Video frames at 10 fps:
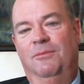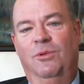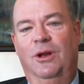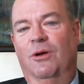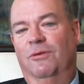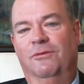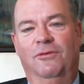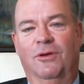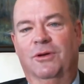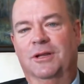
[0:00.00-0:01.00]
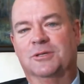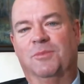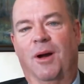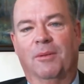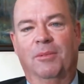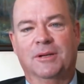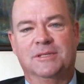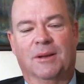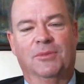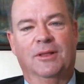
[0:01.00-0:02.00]
We don't view it as probably
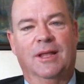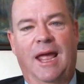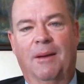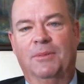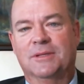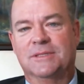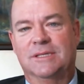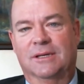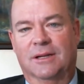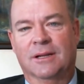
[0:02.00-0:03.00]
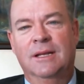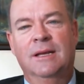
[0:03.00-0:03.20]
something that happens till